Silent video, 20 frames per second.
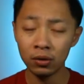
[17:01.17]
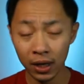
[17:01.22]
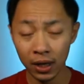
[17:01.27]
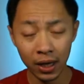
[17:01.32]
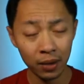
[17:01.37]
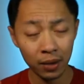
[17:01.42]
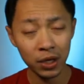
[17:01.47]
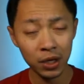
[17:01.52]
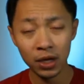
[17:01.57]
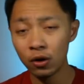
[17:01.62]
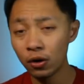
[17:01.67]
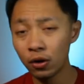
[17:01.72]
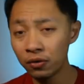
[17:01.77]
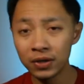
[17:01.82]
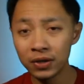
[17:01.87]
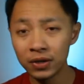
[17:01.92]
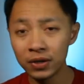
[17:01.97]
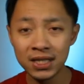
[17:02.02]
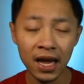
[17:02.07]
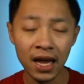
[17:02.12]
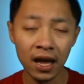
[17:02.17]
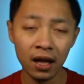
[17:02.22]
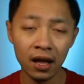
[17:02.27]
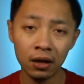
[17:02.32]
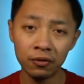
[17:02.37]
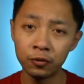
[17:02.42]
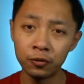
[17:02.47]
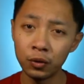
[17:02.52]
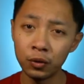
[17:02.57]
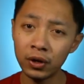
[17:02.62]
Let me know if it's
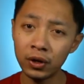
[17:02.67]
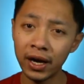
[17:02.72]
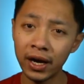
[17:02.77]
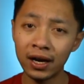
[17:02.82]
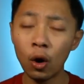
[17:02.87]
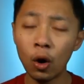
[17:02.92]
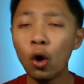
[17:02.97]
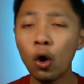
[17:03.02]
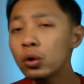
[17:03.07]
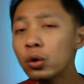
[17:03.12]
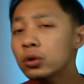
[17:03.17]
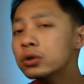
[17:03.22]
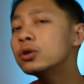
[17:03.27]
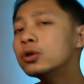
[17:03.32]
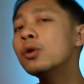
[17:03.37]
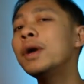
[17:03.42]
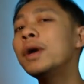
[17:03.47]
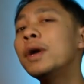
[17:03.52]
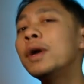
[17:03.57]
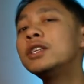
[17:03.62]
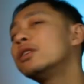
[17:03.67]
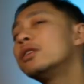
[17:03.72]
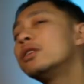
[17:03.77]
helpful, and also make sure you